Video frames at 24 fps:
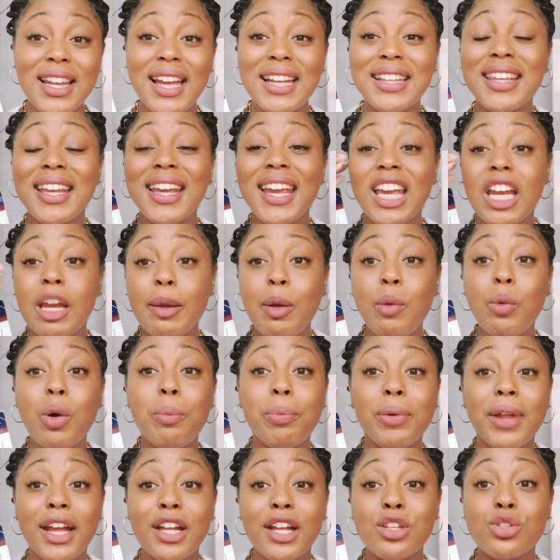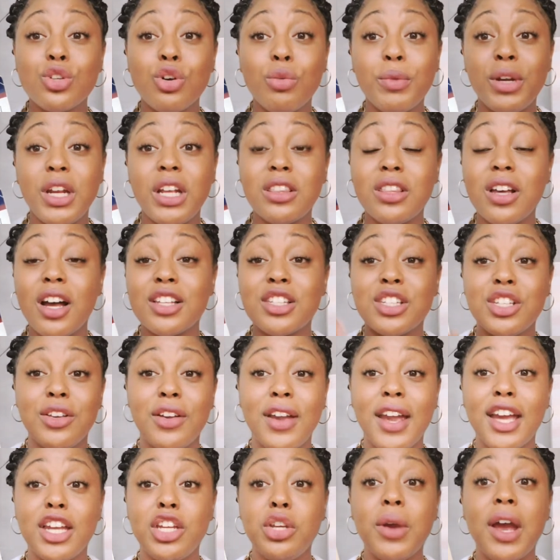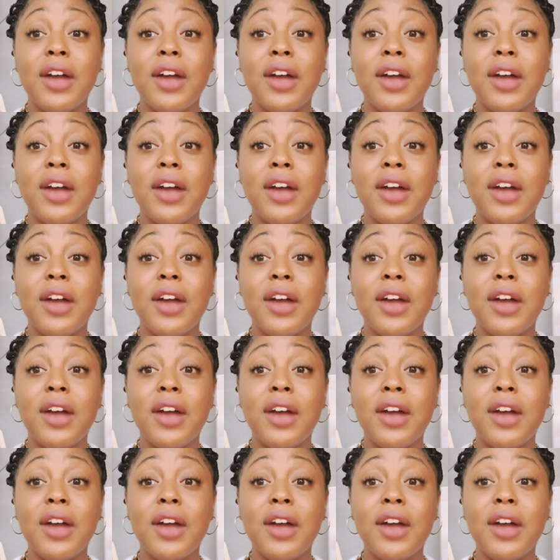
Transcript: Like the enemy will plant so many thoughts in your head.